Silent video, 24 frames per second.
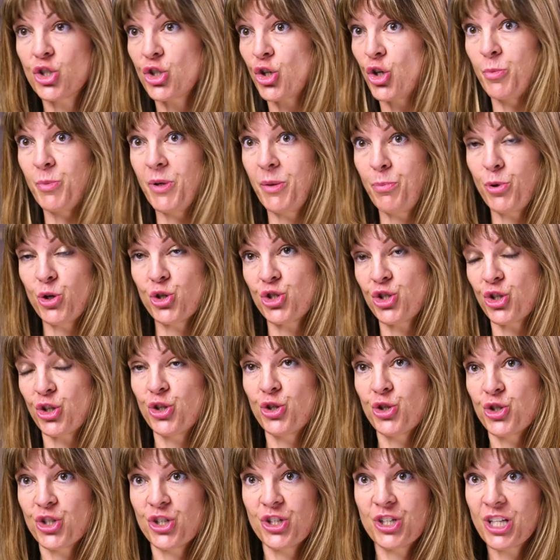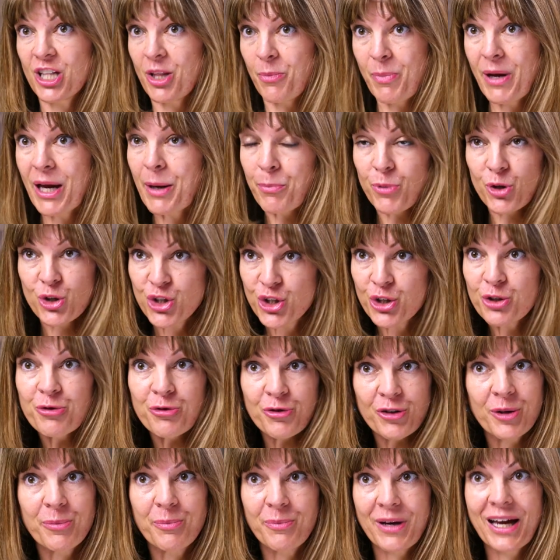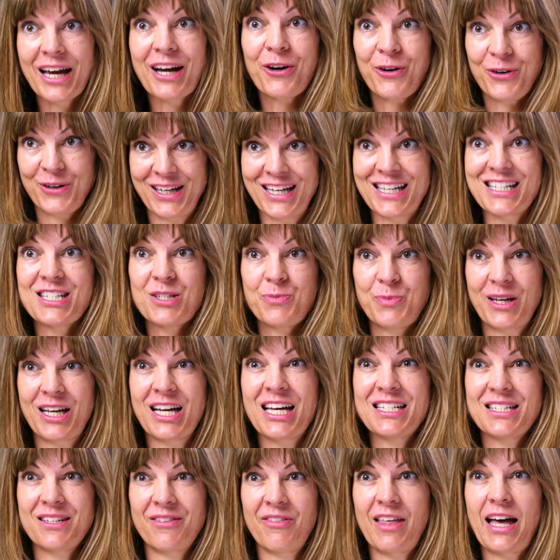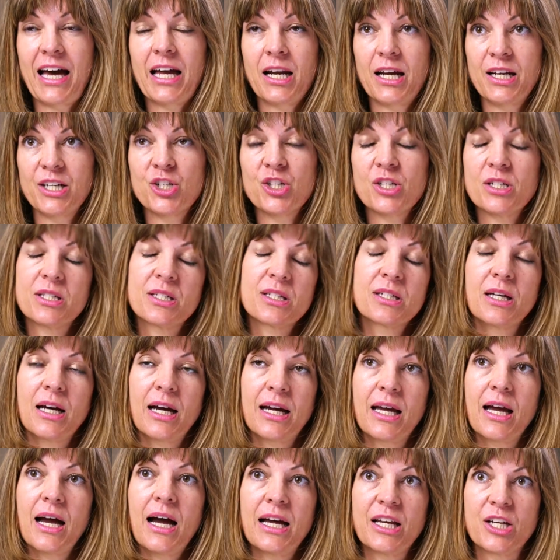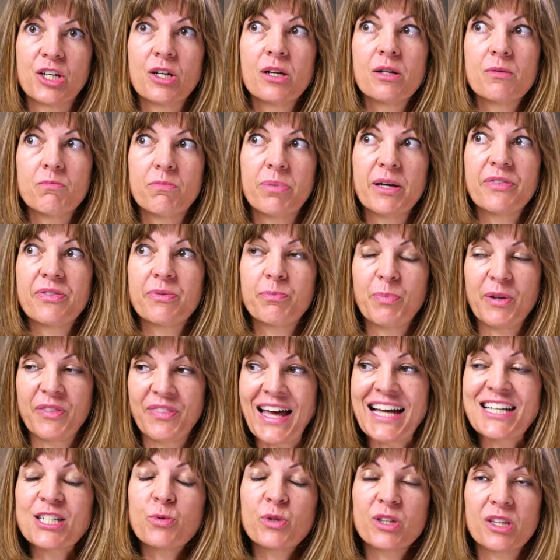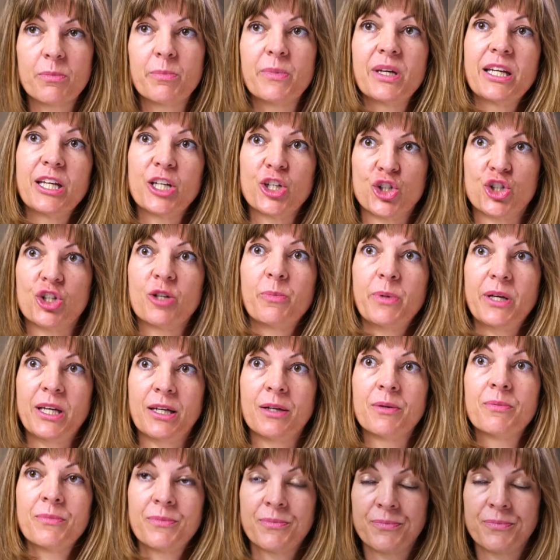could be persecution to the paper too from areas because of that. But that's what the media should be.